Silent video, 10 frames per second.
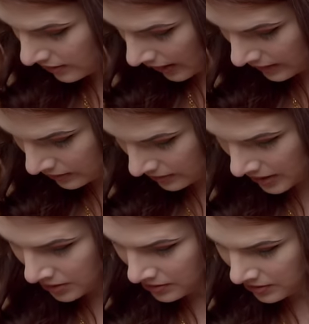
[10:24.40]
That's
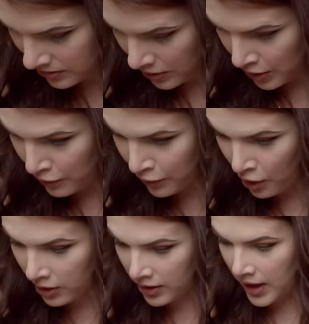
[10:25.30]
really cool. So you've
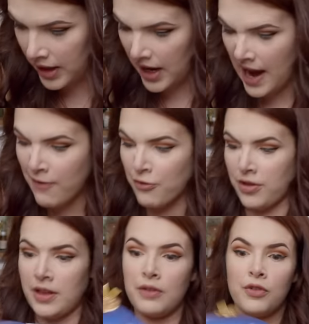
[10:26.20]
got like
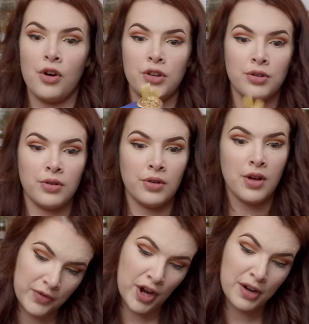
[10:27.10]
everything. You've got your
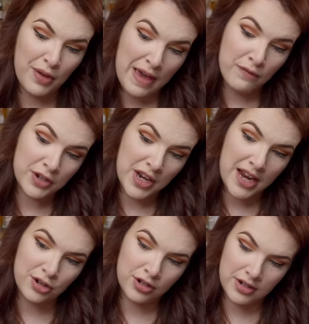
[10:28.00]
kind of
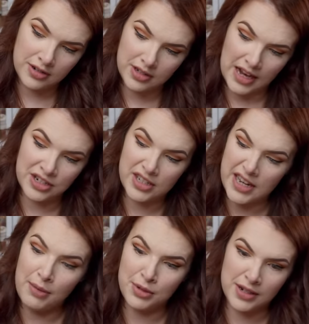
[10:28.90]
invitation slash
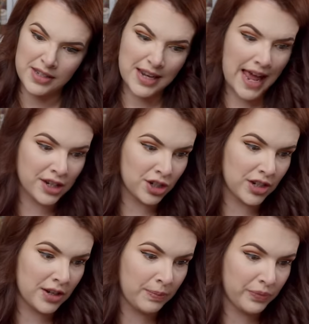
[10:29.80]
acceptance
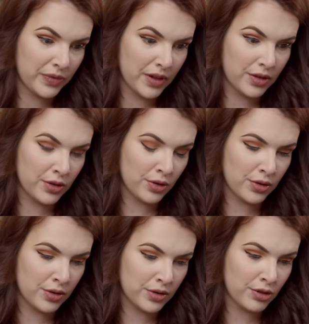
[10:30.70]
letter,
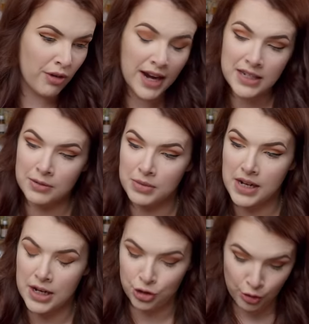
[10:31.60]
your items
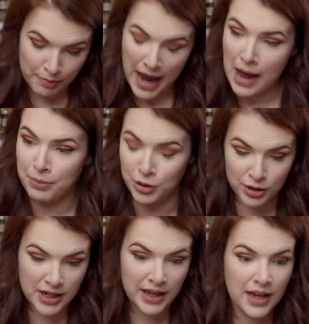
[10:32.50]
list, your map, your
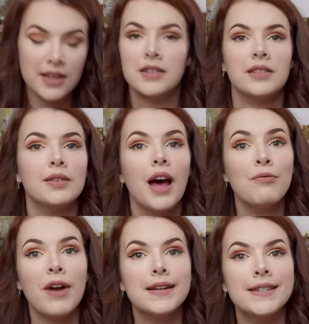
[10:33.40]
tickets.
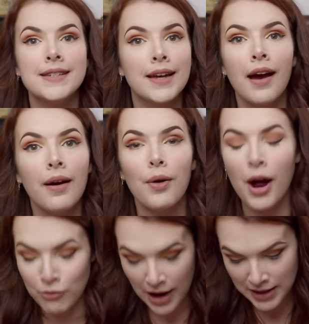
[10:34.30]
I'm ready to go.
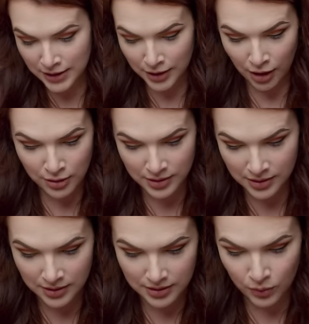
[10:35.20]
I'm ready to go
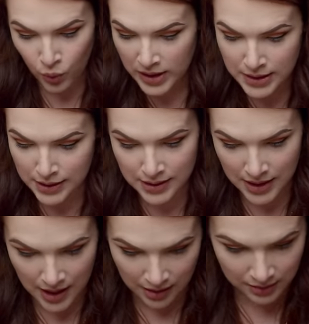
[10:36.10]
to
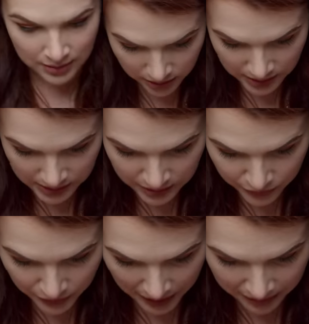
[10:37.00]
Winterdale. This is
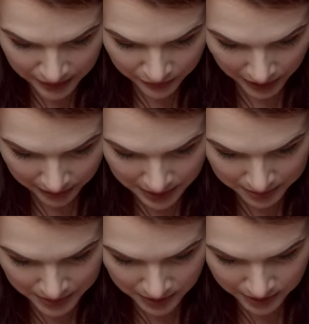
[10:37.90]
very, very
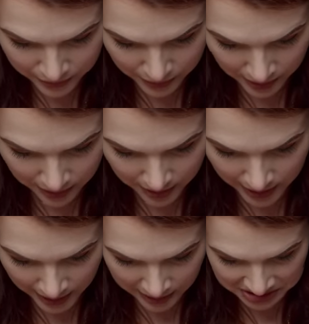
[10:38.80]
beautiful.
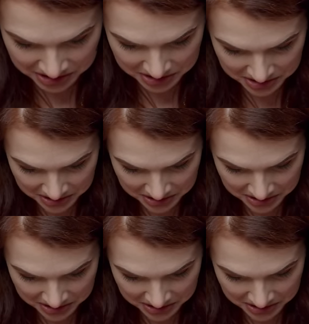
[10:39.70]
And